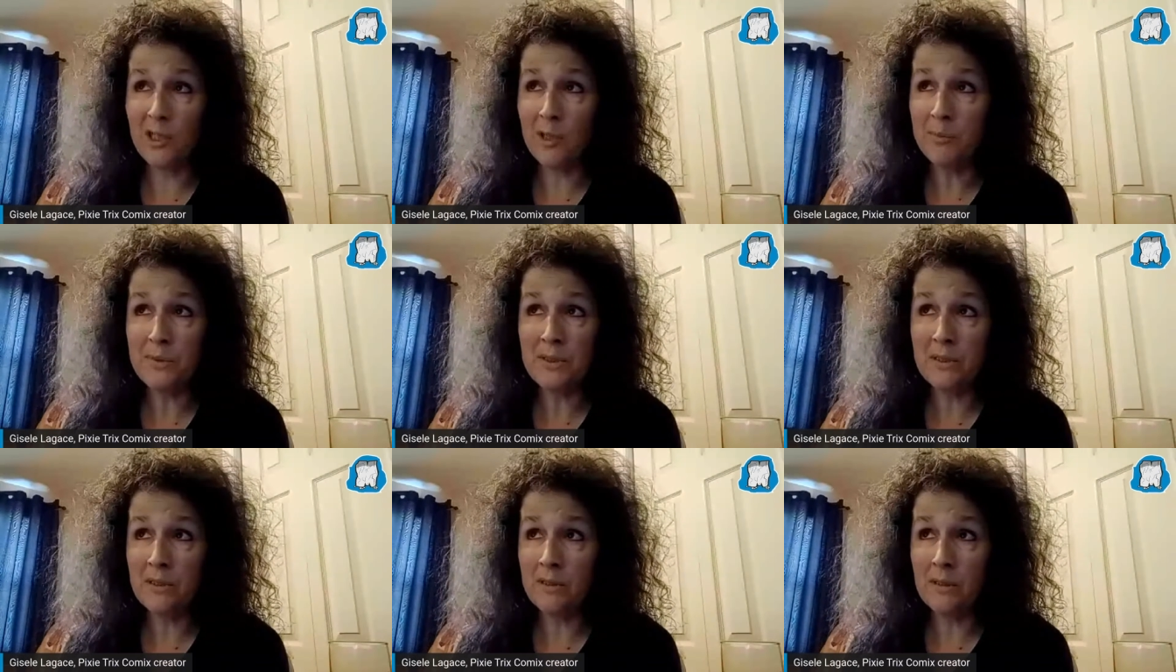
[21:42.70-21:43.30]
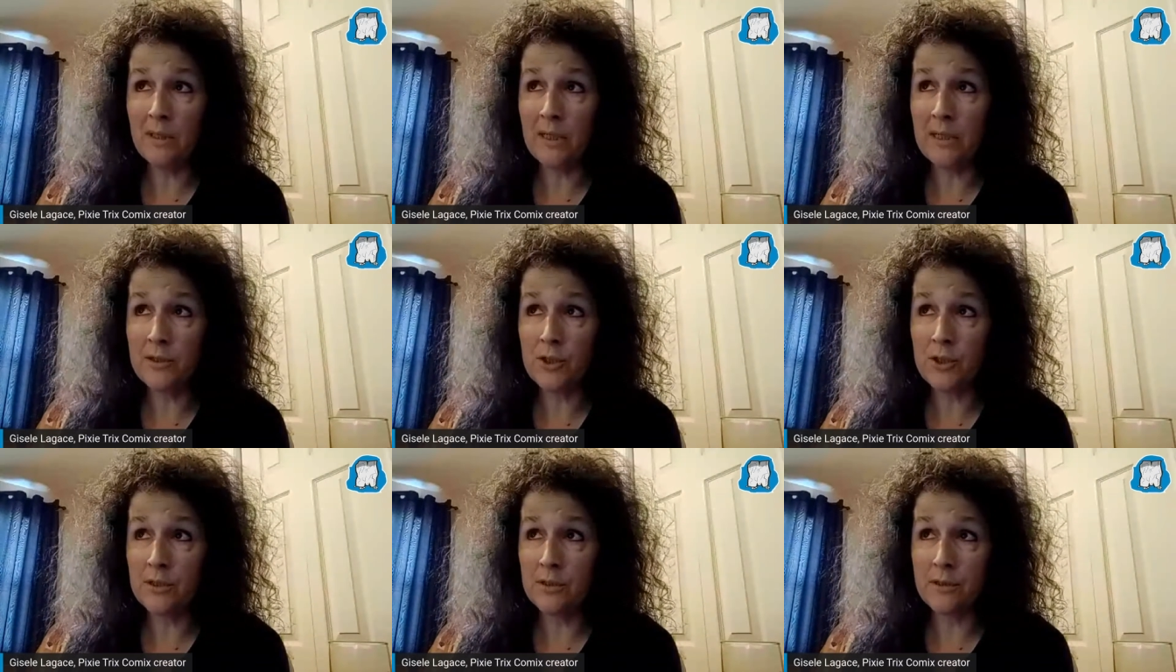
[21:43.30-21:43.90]
up till
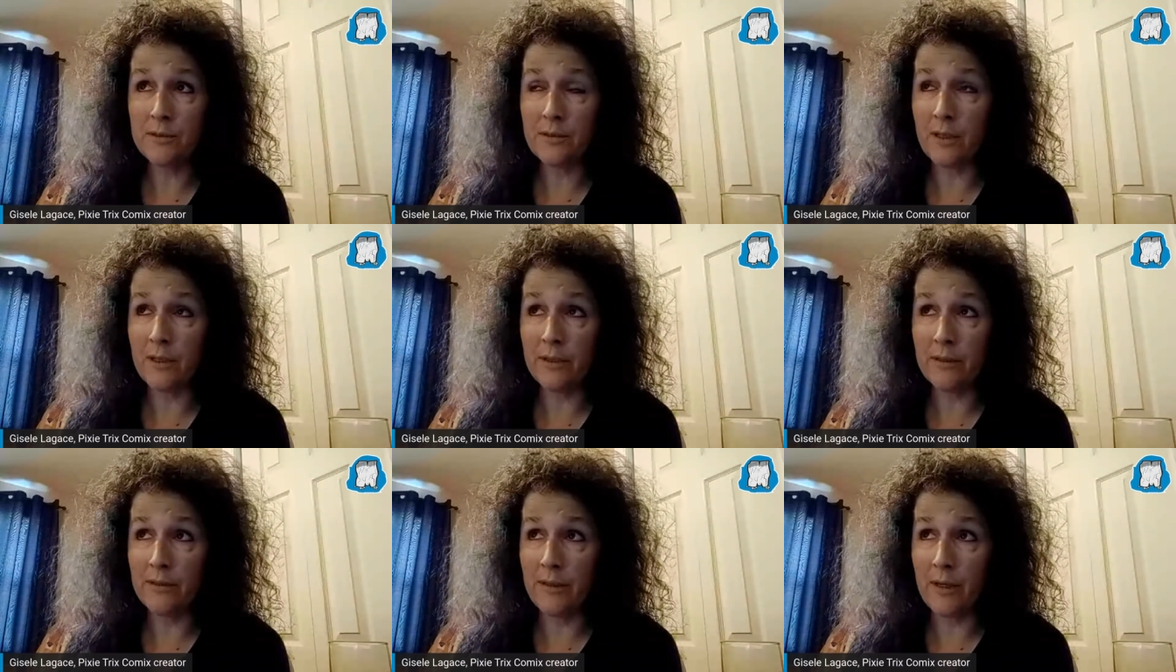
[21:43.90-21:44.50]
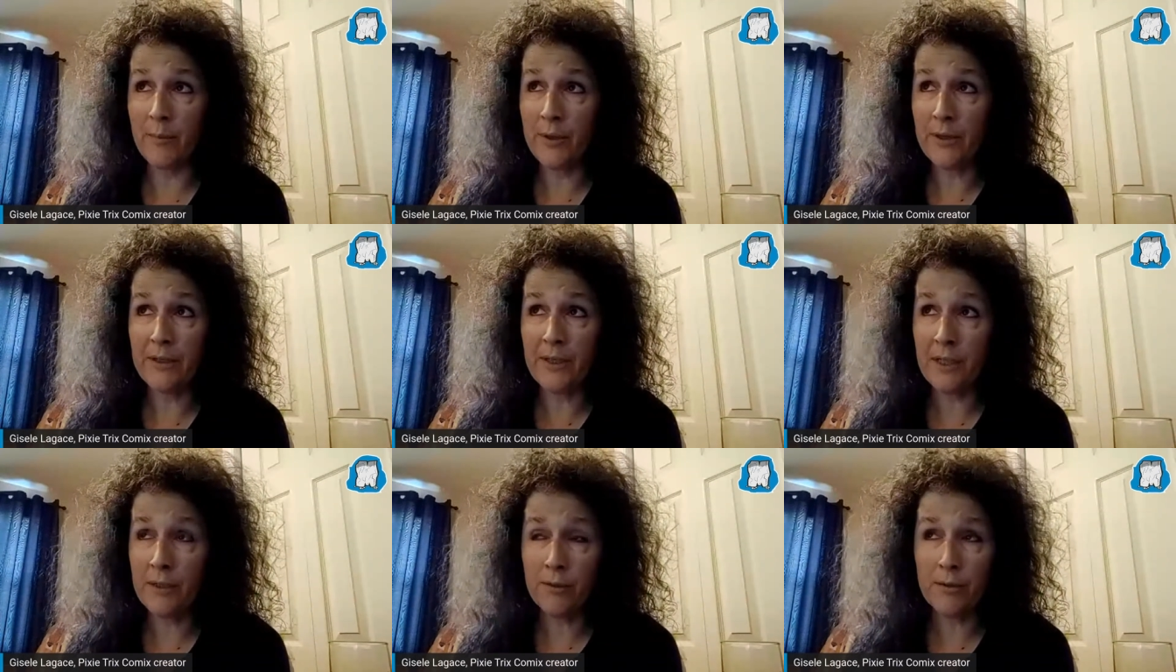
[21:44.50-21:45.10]
uh, this uh, about
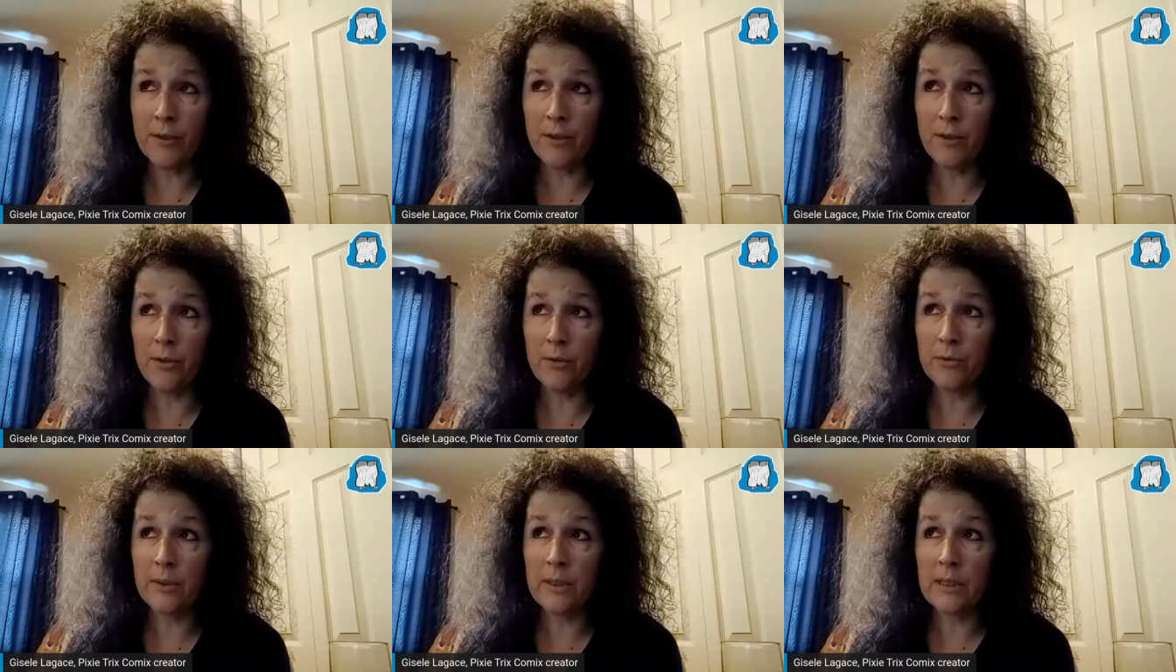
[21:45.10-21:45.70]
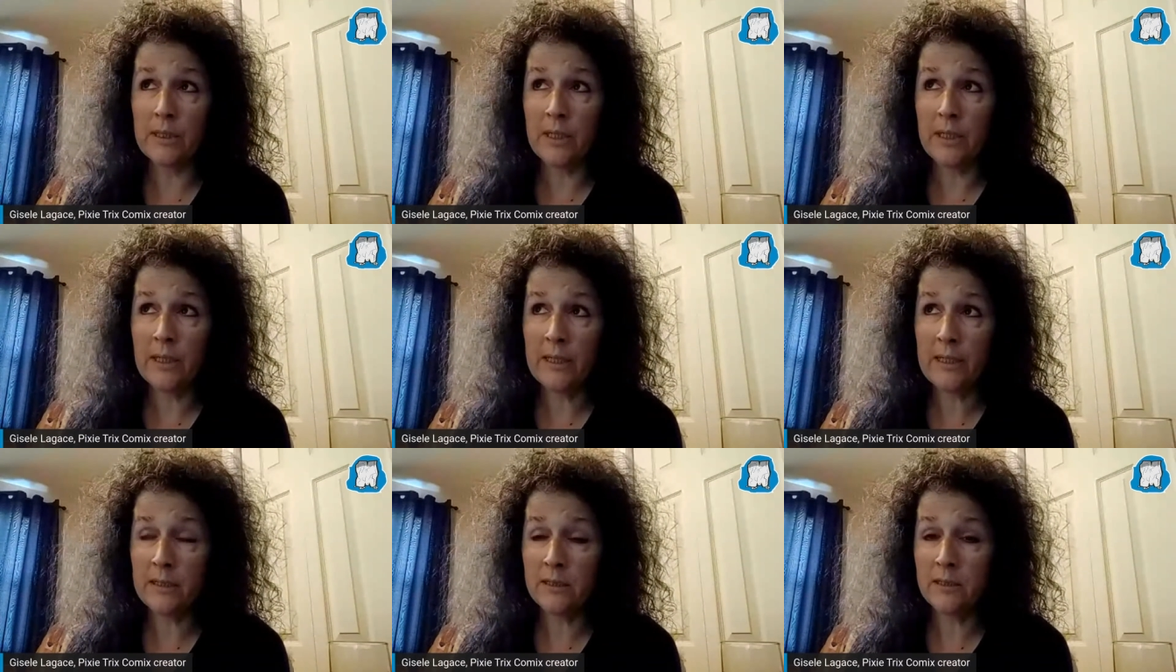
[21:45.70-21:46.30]
a year ago that
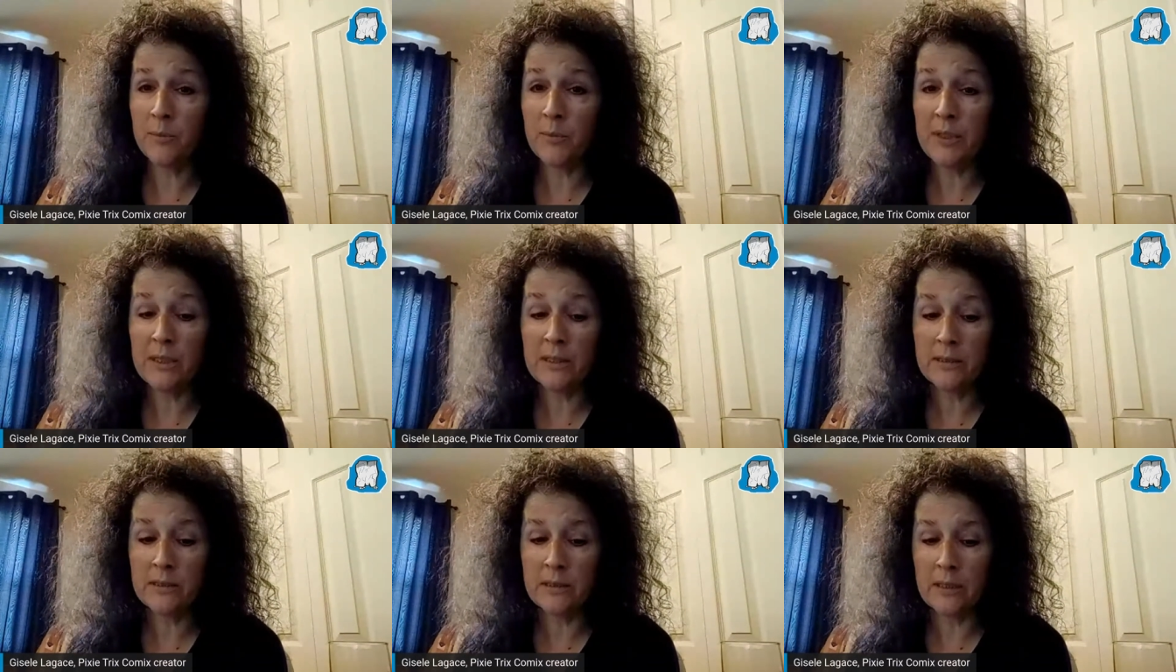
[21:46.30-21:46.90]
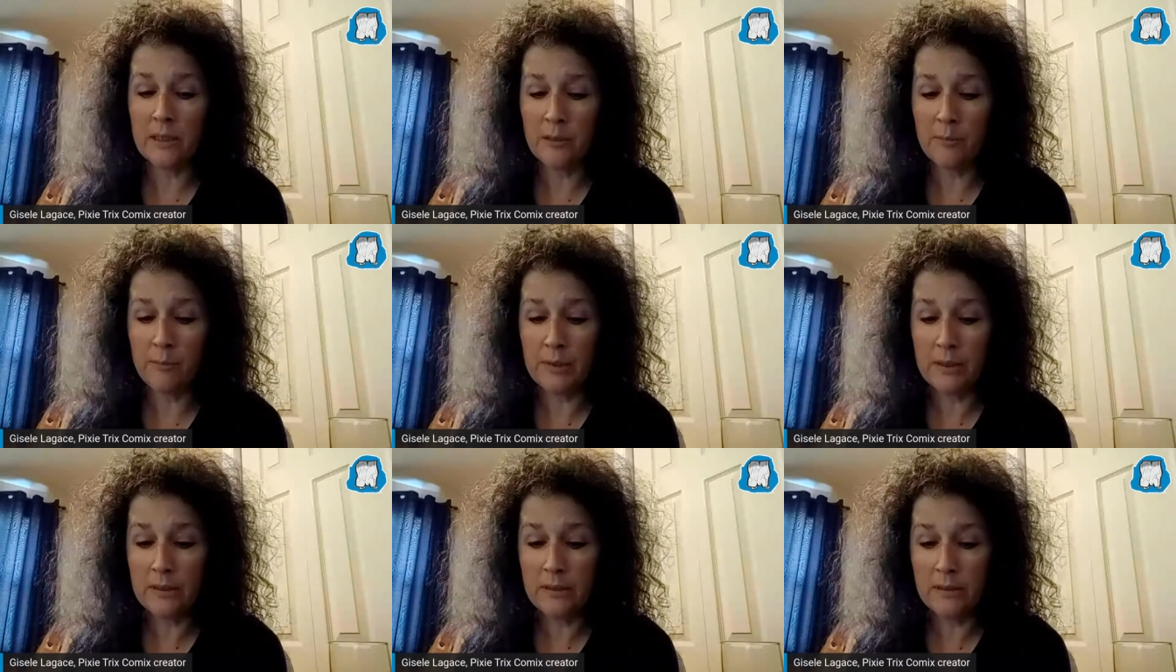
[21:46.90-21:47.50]
I had someone else uh,
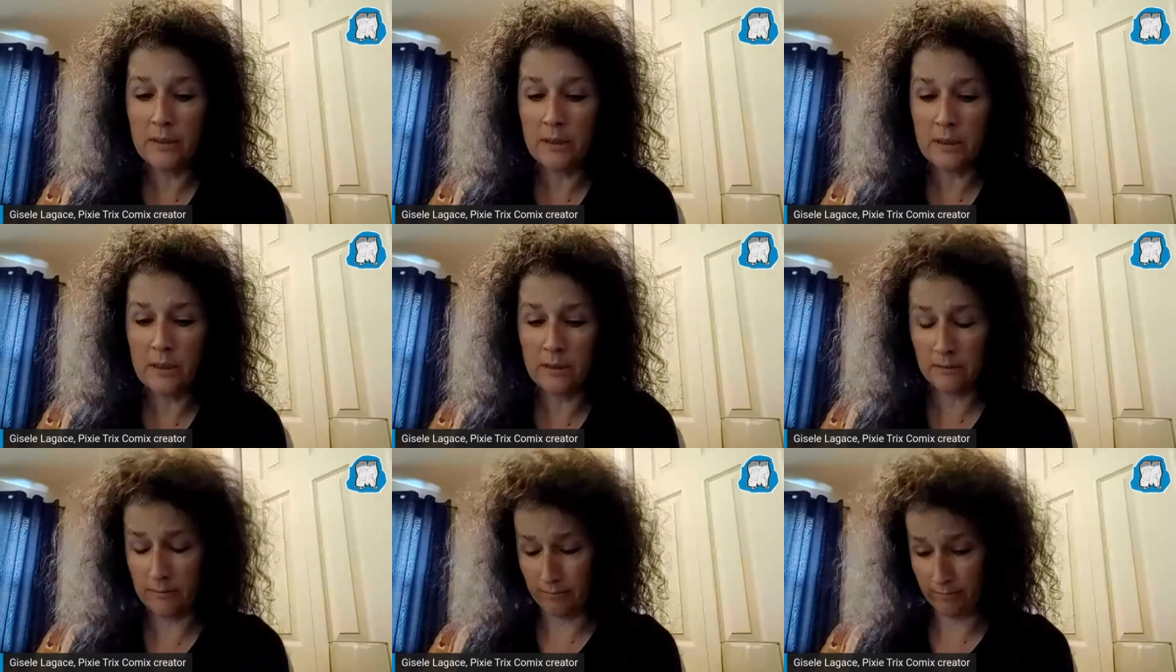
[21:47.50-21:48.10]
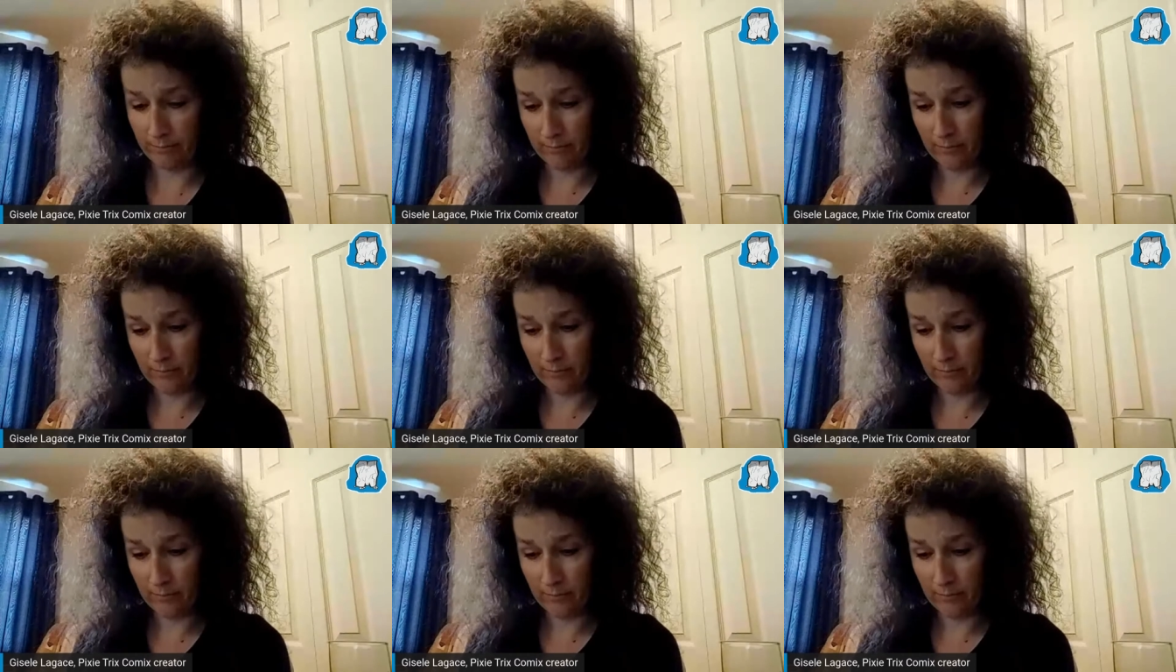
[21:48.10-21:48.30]
build uh,